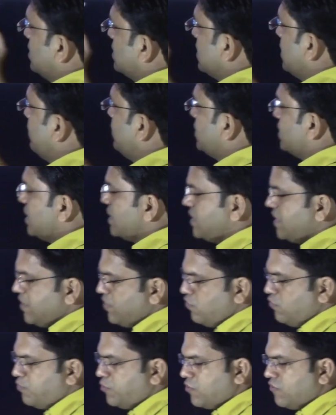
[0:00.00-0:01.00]
services they
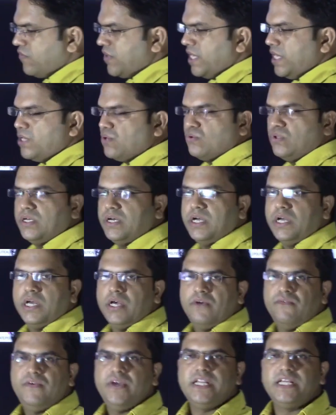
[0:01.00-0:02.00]
do provide to the
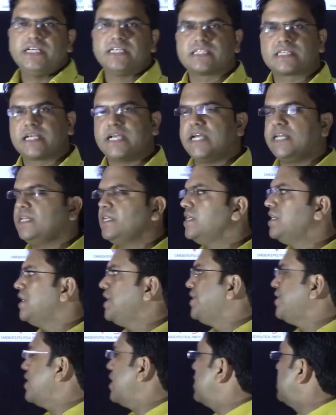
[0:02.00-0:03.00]
various
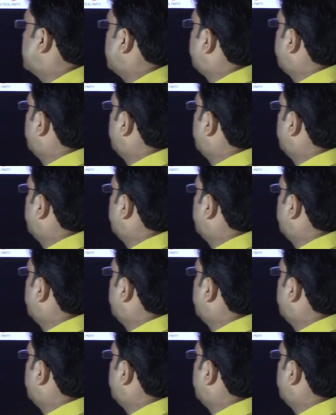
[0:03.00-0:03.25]
candidate and the